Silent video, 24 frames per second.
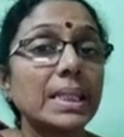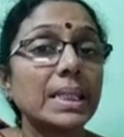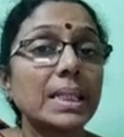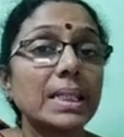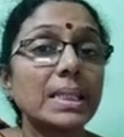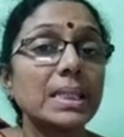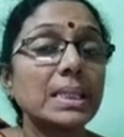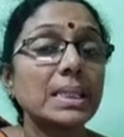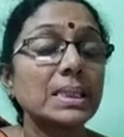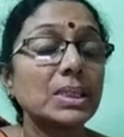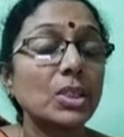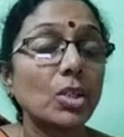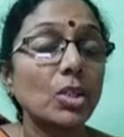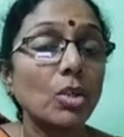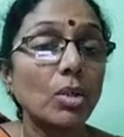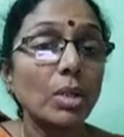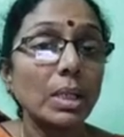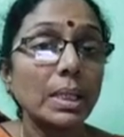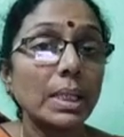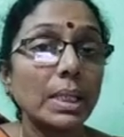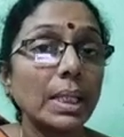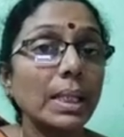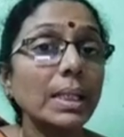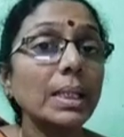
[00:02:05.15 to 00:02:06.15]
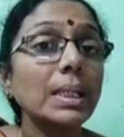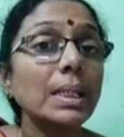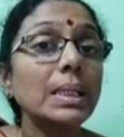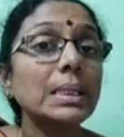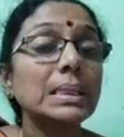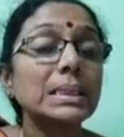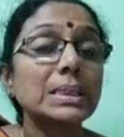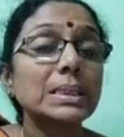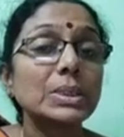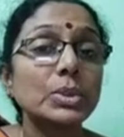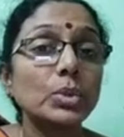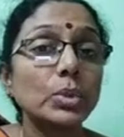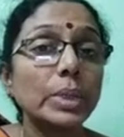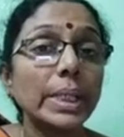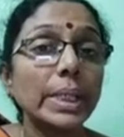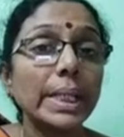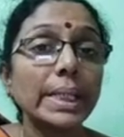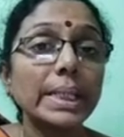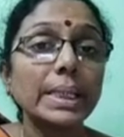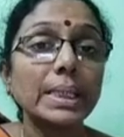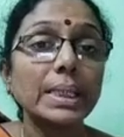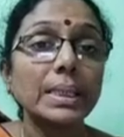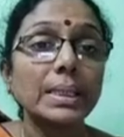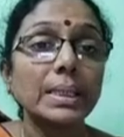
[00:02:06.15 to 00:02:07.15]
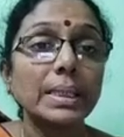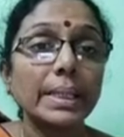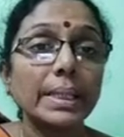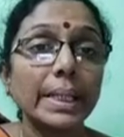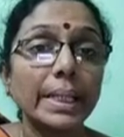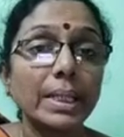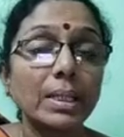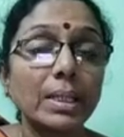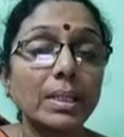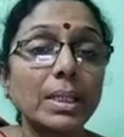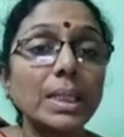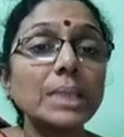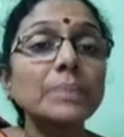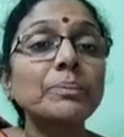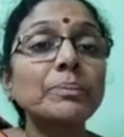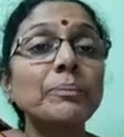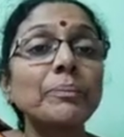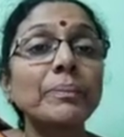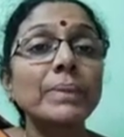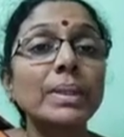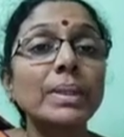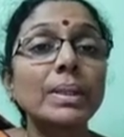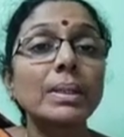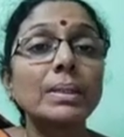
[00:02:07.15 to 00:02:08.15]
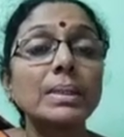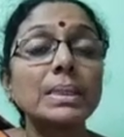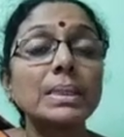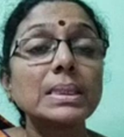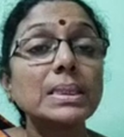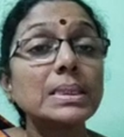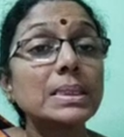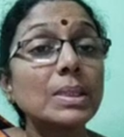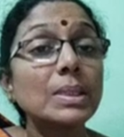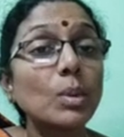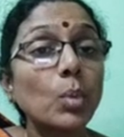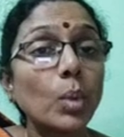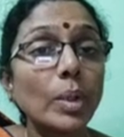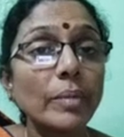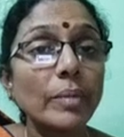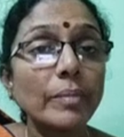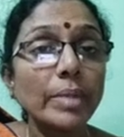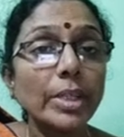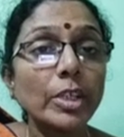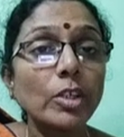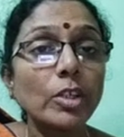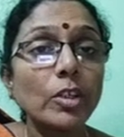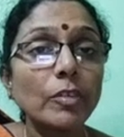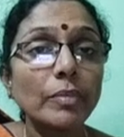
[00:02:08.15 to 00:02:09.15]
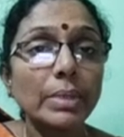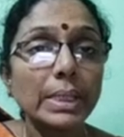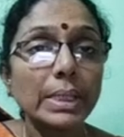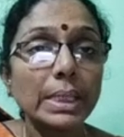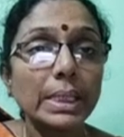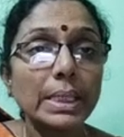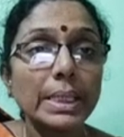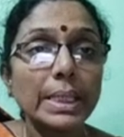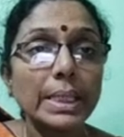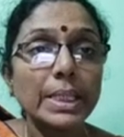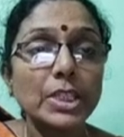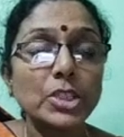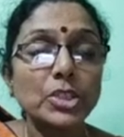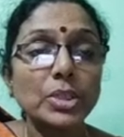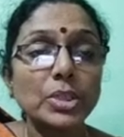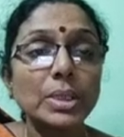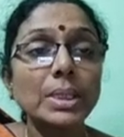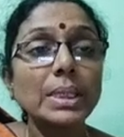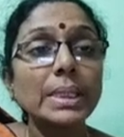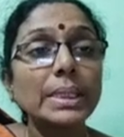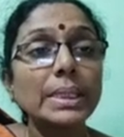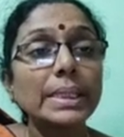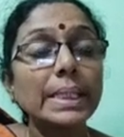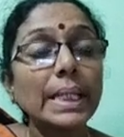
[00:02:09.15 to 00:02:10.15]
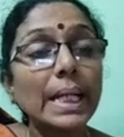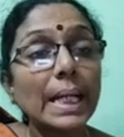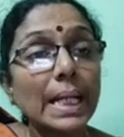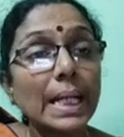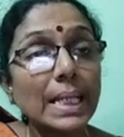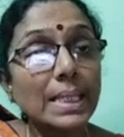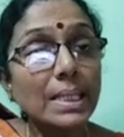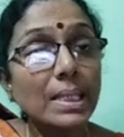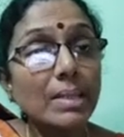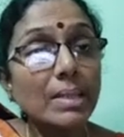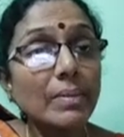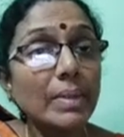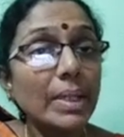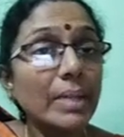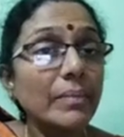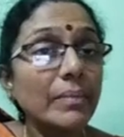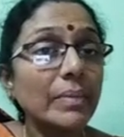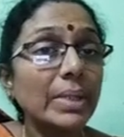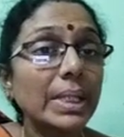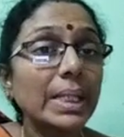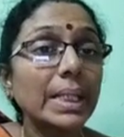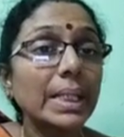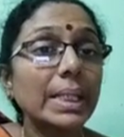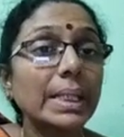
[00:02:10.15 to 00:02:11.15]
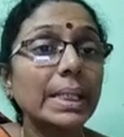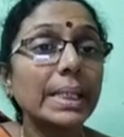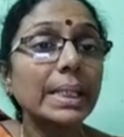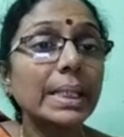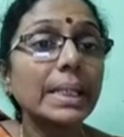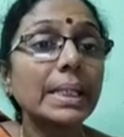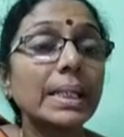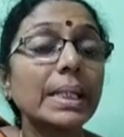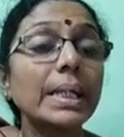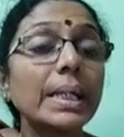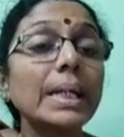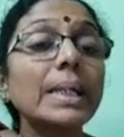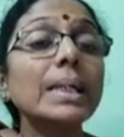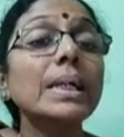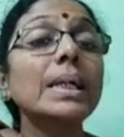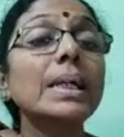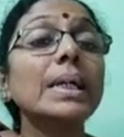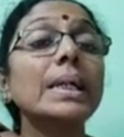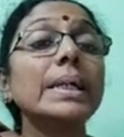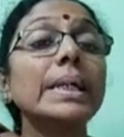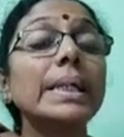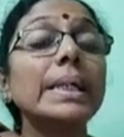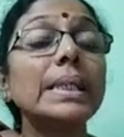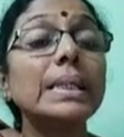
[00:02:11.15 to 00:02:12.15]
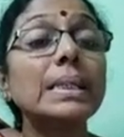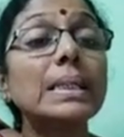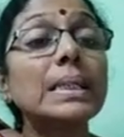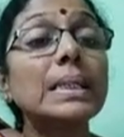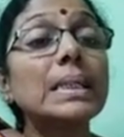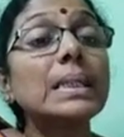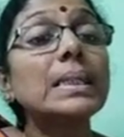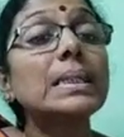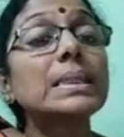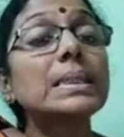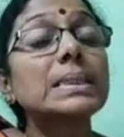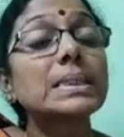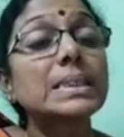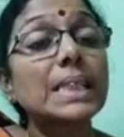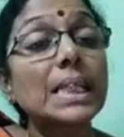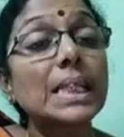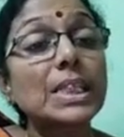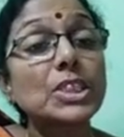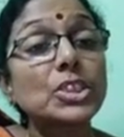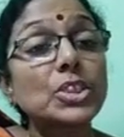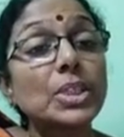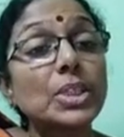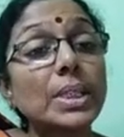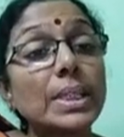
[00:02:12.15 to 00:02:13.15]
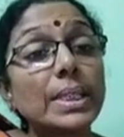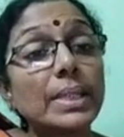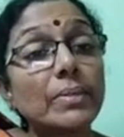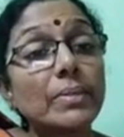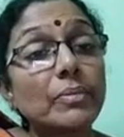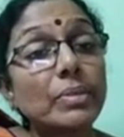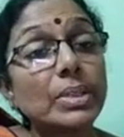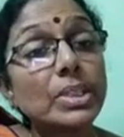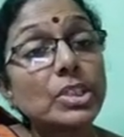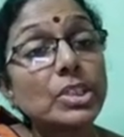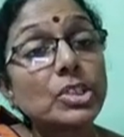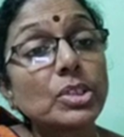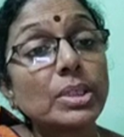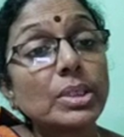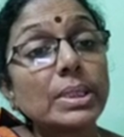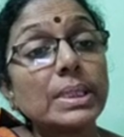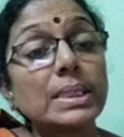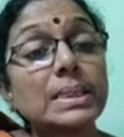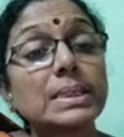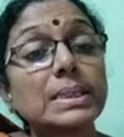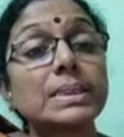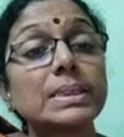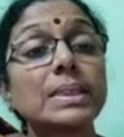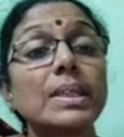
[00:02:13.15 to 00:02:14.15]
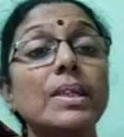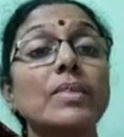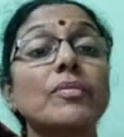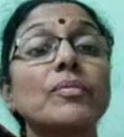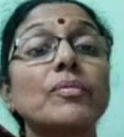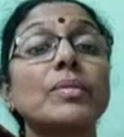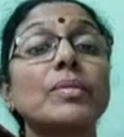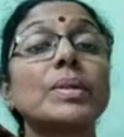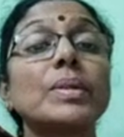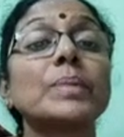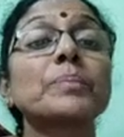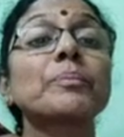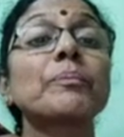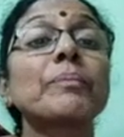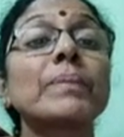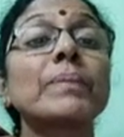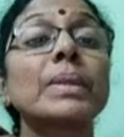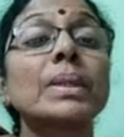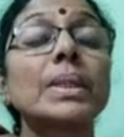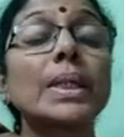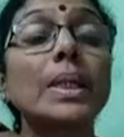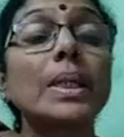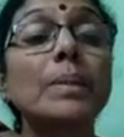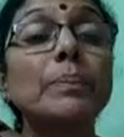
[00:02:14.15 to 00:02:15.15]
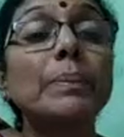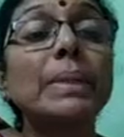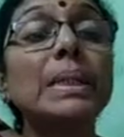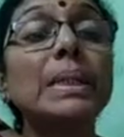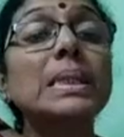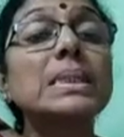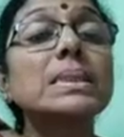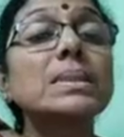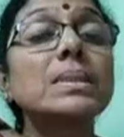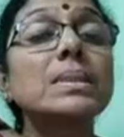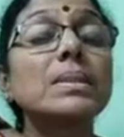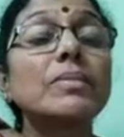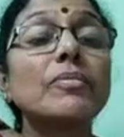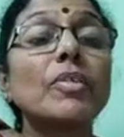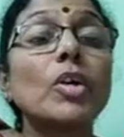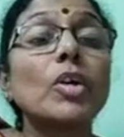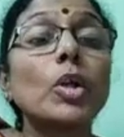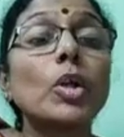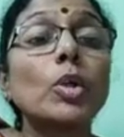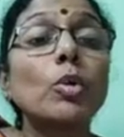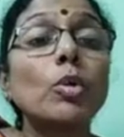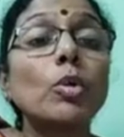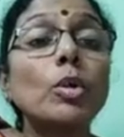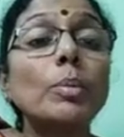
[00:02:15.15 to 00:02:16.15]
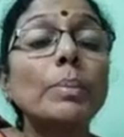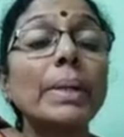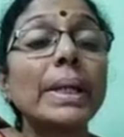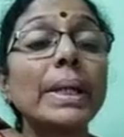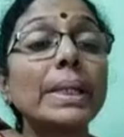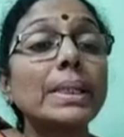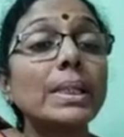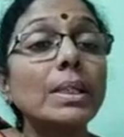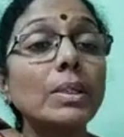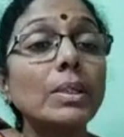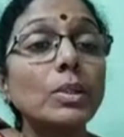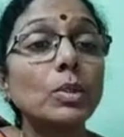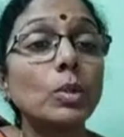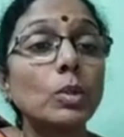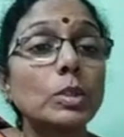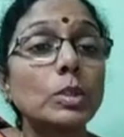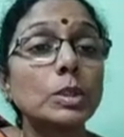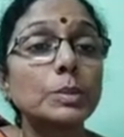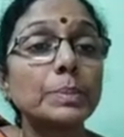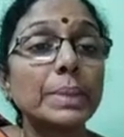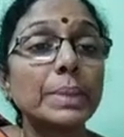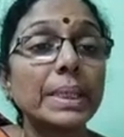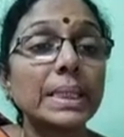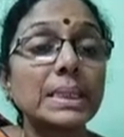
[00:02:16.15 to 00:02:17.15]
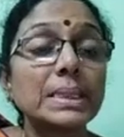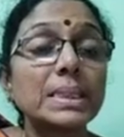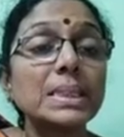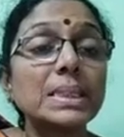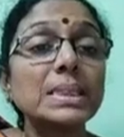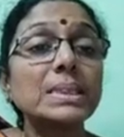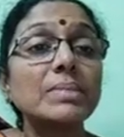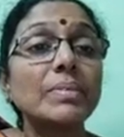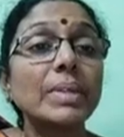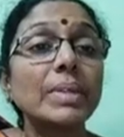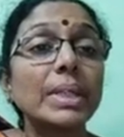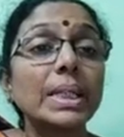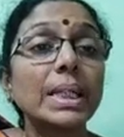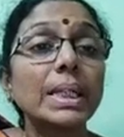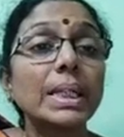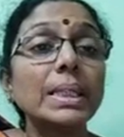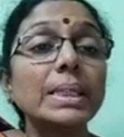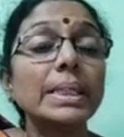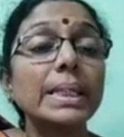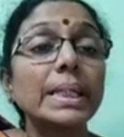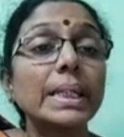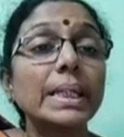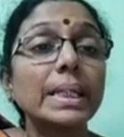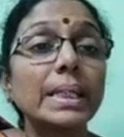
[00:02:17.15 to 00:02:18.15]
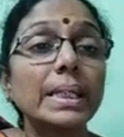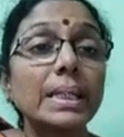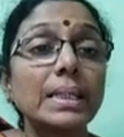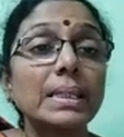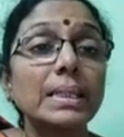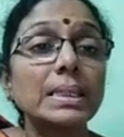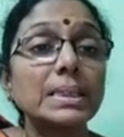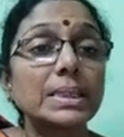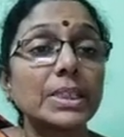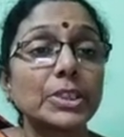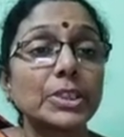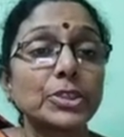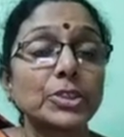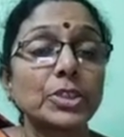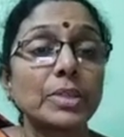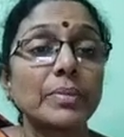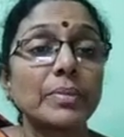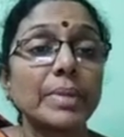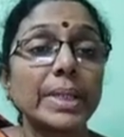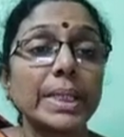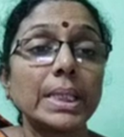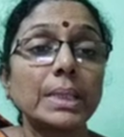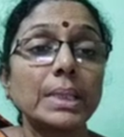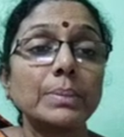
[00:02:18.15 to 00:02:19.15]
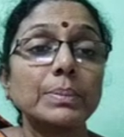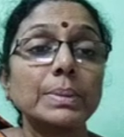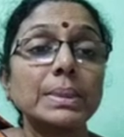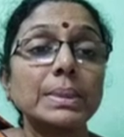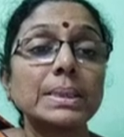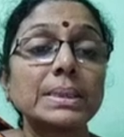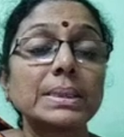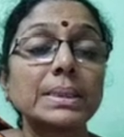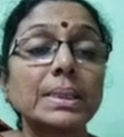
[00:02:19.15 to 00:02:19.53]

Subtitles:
These are all the student record. And this is the one way of declaration. The another way we can declare in the structure definition itself. That means followed by the close braces we can declare the structure variables.